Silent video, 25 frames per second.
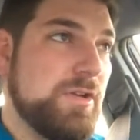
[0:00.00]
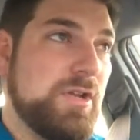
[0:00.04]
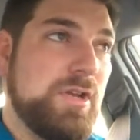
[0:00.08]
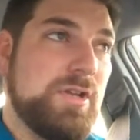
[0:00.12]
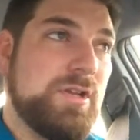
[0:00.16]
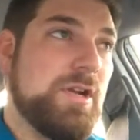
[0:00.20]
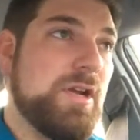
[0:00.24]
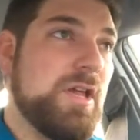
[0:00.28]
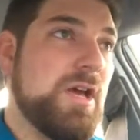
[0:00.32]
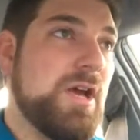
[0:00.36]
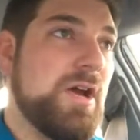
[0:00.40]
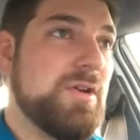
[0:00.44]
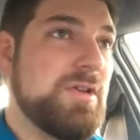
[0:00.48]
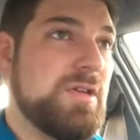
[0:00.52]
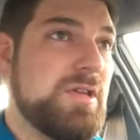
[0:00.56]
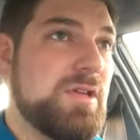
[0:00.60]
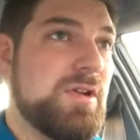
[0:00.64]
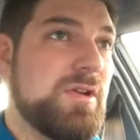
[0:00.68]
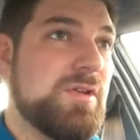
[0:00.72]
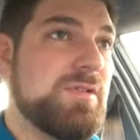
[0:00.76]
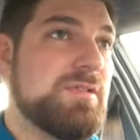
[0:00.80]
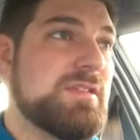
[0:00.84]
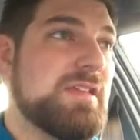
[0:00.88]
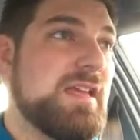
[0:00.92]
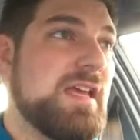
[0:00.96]
no, you
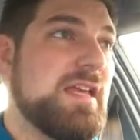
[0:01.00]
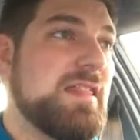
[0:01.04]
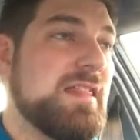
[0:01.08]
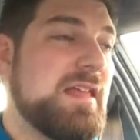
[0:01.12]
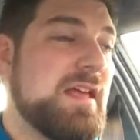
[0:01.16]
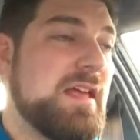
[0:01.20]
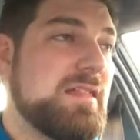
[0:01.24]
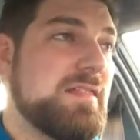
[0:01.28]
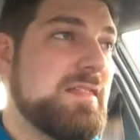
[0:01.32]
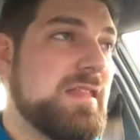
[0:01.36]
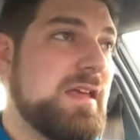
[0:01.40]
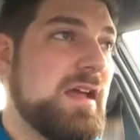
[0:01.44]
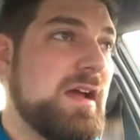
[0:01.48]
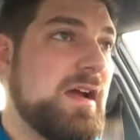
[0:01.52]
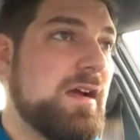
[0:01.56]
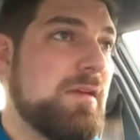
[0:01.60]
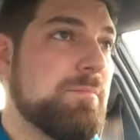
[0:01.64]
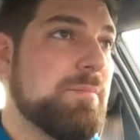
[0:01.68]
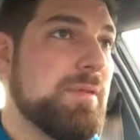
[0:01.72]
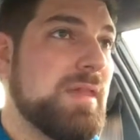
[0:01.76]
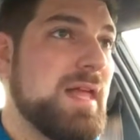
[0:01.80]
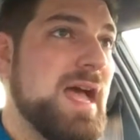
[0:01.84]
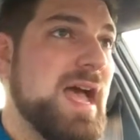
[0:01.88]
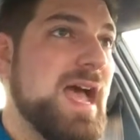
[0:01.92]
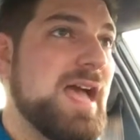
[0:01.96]
don't say they are
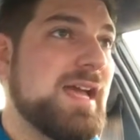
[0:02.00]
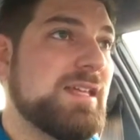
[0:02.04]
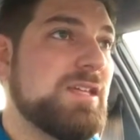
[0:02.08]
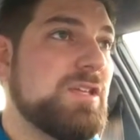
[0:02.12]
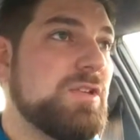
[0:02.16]
black,